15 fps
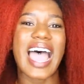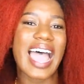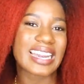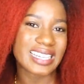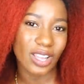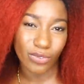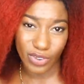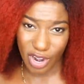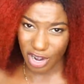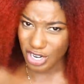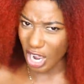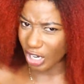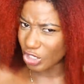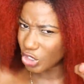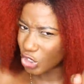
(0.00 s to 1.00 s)
And if you're
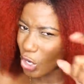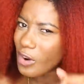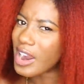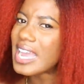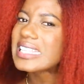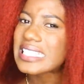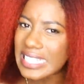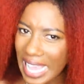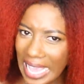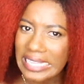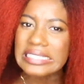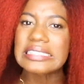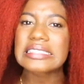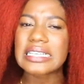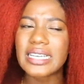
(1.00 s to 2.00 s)
not sure as
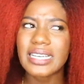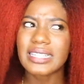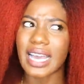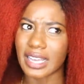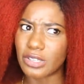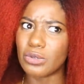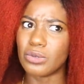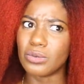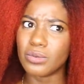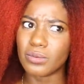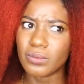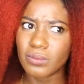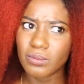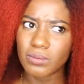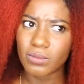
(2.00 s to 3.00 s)
yet that you
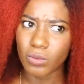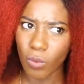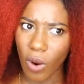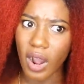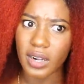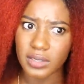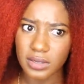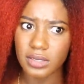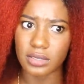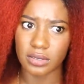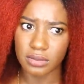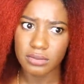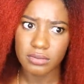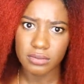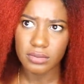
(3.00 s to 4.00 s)
want
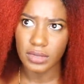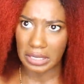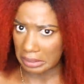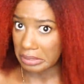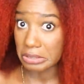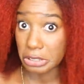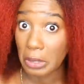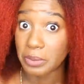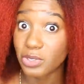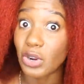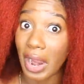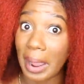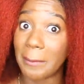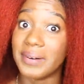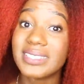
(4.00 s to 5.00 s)
to click the
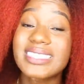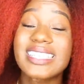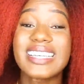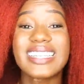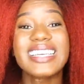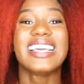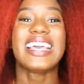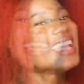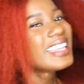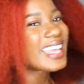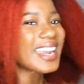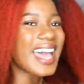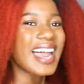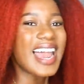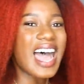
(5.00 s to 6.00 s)
subscribe button,
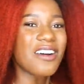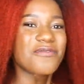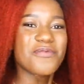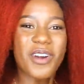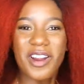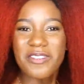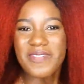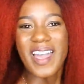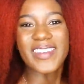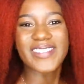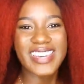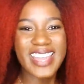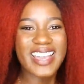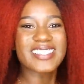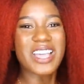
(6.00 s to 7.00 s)
then I'll have more of my
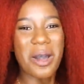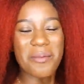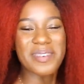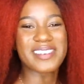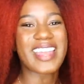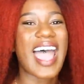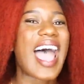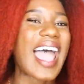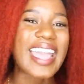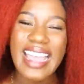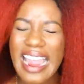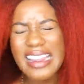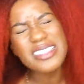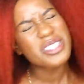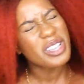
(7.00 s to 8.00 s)
videos up in the
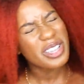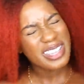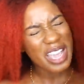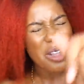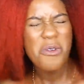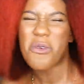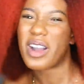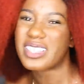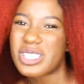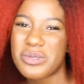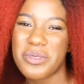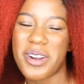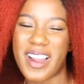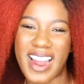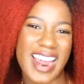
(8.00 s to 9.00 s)
icon so you can
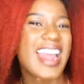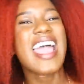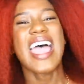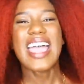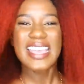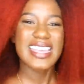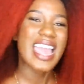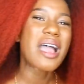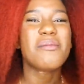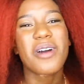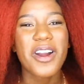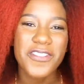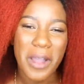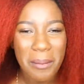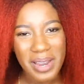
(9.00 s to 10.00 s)
watch more, get
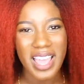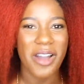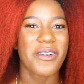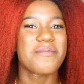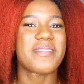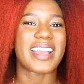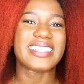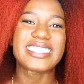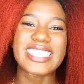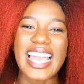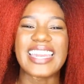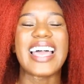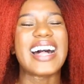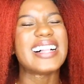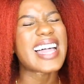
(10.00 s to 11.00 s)
more familiar with my
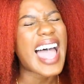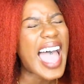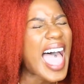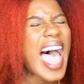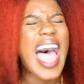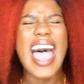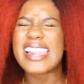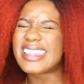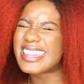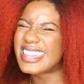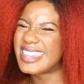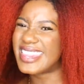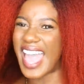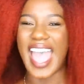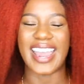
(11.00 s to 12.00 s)
channel,
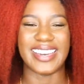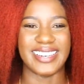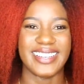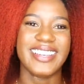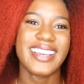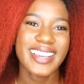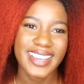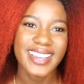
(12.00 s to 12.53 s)
and then,